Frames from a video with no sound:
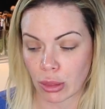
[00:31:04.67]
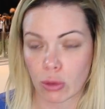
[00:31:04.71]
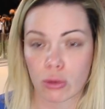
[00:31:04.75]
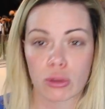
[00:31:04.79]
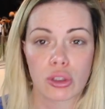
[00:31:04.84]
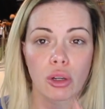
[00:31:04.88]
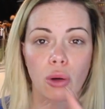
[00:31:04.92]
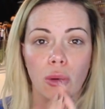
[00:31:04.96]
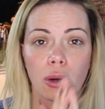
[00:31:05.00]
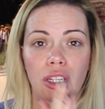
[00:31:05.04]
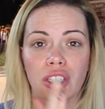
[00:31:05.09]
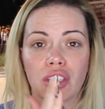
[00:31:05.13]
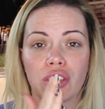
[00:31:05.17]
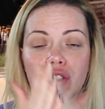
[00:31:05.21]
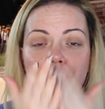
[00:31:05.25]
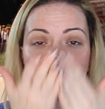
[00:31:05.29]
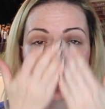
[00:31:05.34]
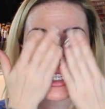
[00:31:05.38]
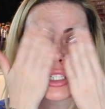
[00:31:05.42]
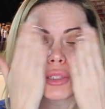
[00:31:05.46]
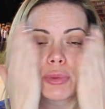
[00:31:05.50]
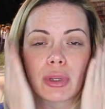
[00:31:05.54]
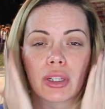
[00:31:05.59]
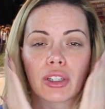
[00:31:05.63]
Those go on your
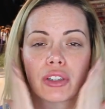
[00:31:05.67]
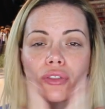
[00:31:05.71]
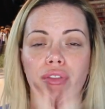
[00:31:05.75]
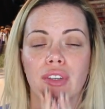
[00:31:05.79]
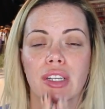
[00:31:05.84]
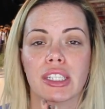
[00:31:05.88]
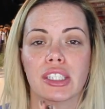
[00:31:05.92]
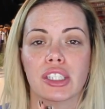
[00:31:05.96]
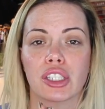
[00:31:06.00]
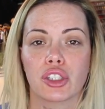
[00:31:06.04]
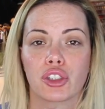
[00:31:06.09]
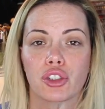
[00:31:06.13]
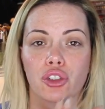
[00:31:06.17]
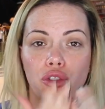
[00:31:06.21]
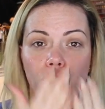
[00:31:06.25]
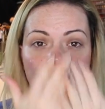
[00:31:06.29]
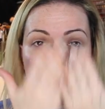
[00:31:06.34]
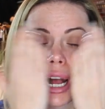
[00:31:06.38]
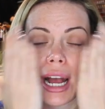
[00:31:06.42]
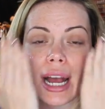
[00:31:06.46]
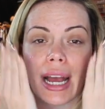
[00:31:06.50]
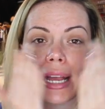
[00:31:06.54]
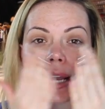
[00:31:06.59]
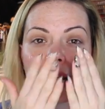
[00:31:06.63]
face while your face is
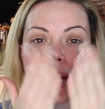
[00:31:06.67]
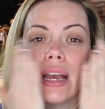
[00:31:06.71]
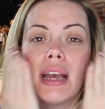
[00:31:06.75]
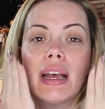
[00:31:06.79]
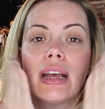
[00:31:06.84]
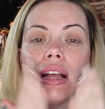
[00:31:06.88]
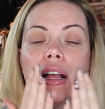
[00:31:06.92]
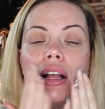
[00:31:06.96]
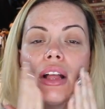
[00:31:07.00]
dry.